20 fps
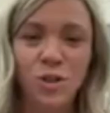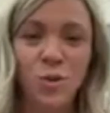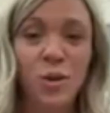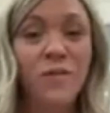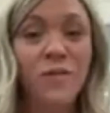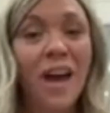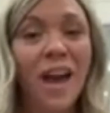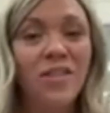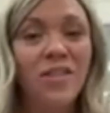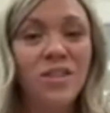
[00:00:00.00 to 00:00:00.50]
have
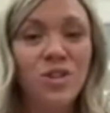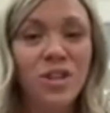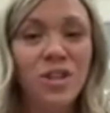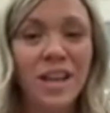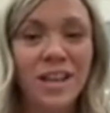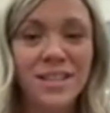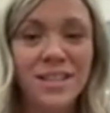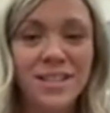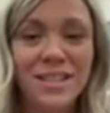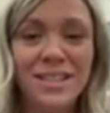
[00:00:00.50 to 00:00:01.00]
had the
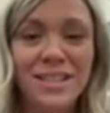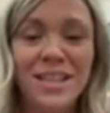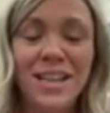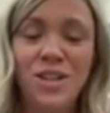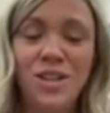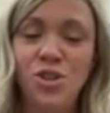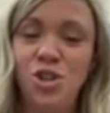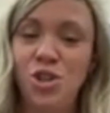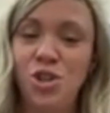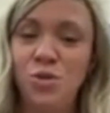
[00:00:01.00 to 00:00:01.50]
chance to
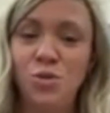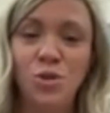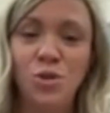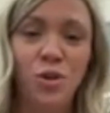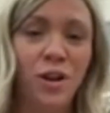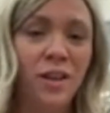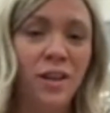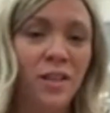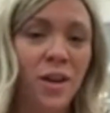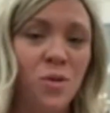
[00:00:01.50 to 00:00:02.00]
teach you
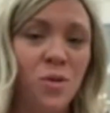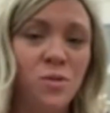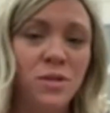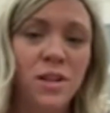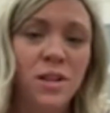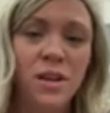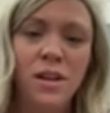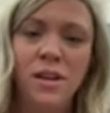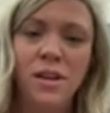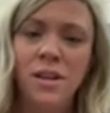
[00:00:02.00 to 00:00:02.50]
during those
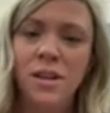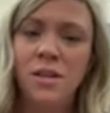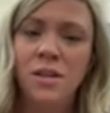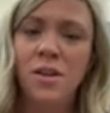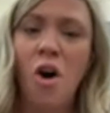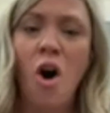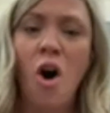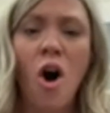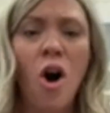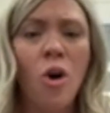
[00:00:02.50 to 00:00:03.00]

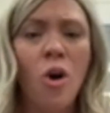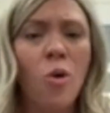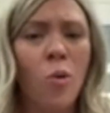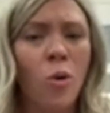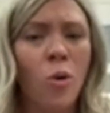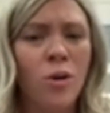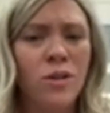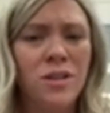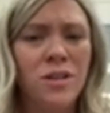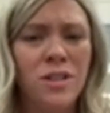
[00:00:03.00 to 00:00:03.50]

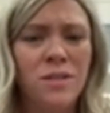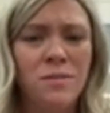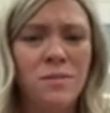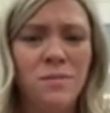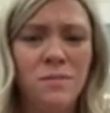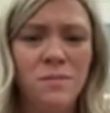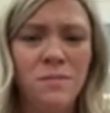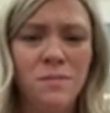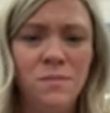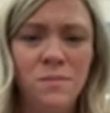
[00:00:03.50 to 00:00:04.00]
awkward
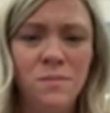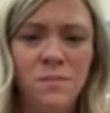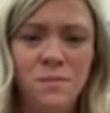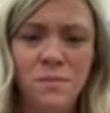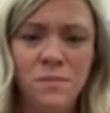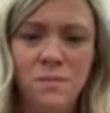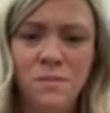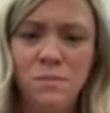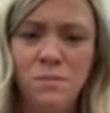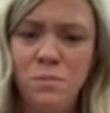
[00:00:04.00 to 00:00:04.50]

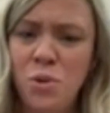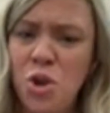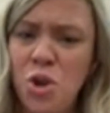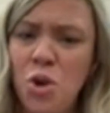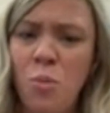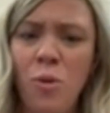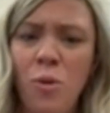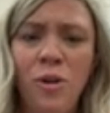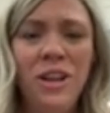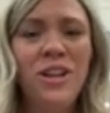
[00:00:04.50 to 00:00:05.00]

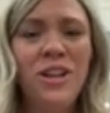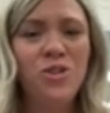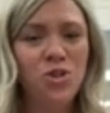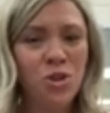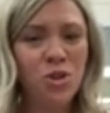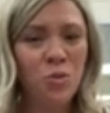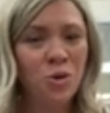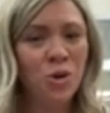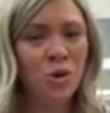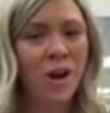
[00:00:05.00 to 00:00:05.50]
puberty
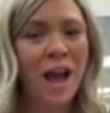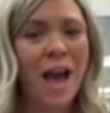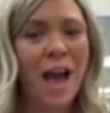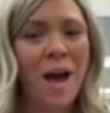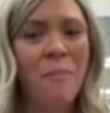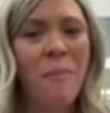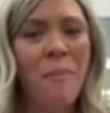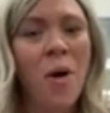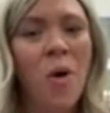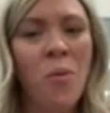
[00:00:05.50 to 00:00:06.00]
junior high
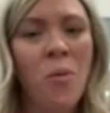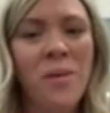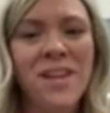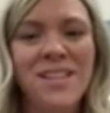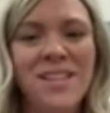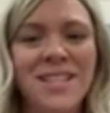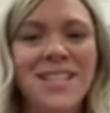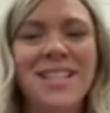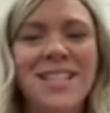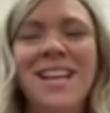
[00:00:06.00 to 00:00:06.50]
moments.
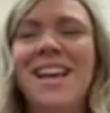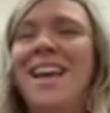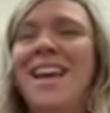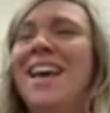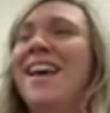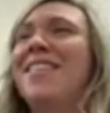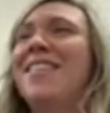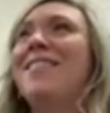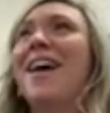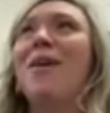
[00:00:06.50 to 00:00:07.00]

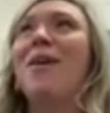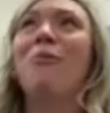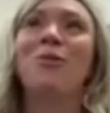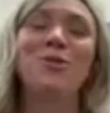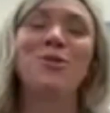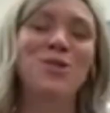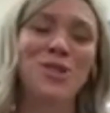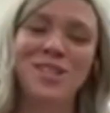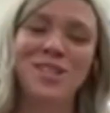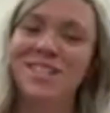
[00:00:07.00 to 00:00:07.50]
They were
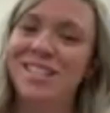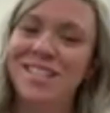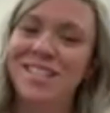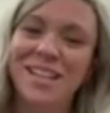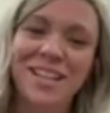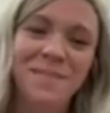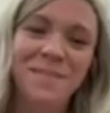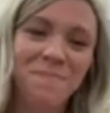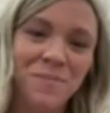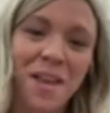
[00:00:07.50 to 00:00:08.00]
just
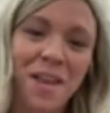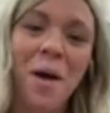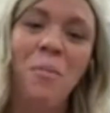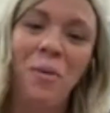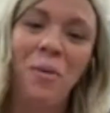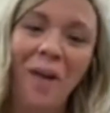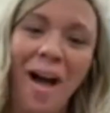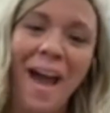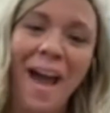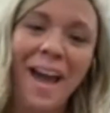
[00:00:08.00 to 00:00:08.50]
a
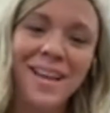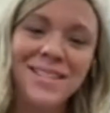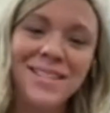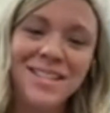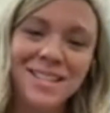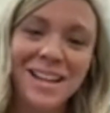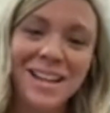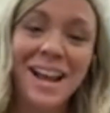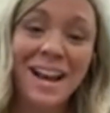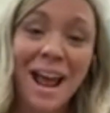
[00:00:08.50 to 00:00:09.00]
blast.
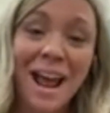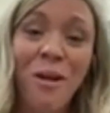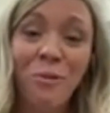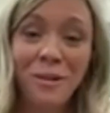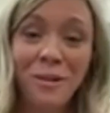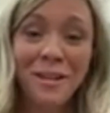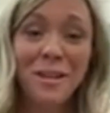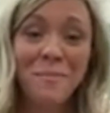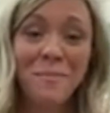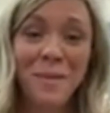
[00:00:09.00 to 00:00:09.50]
And I
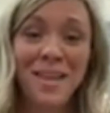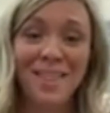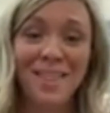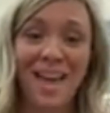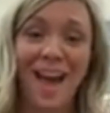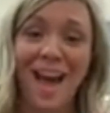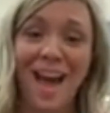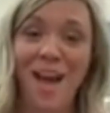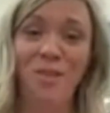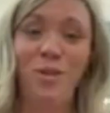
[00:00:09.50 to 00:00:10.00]
really mean
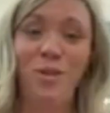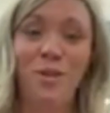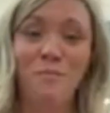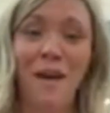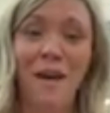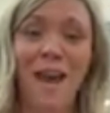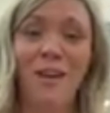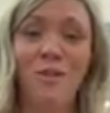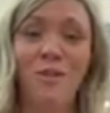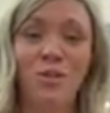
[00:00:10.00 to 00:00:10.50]
that. I look
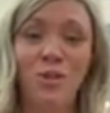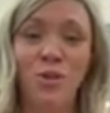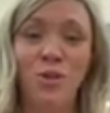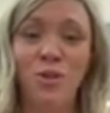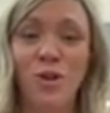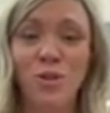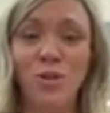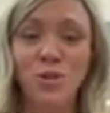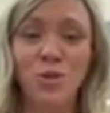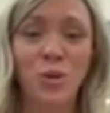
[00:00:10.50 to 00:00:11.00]
back on your
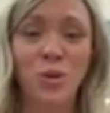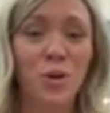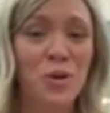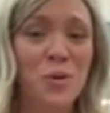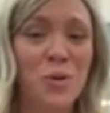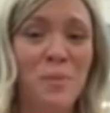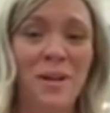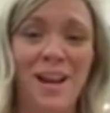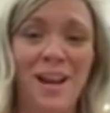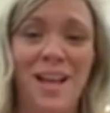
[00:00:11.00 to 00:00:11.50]
all's group
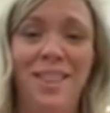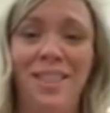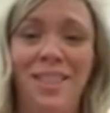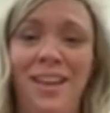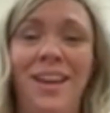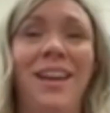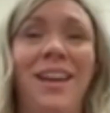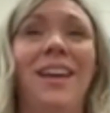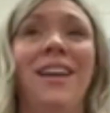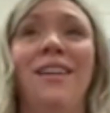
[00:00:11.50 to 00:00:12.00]
and I
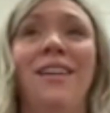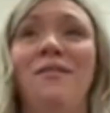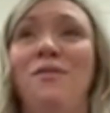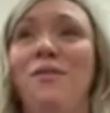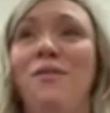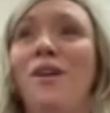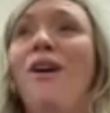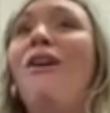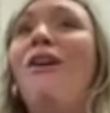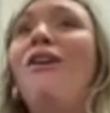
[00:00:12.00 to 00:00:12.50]
think of
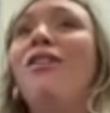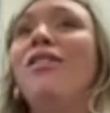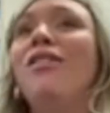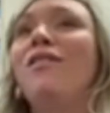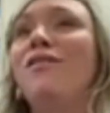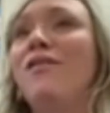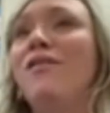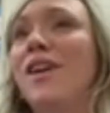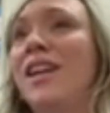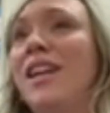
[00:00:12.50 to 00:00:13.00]
all the
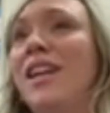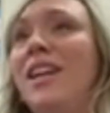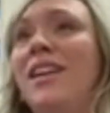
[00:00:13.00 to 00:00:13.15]
funny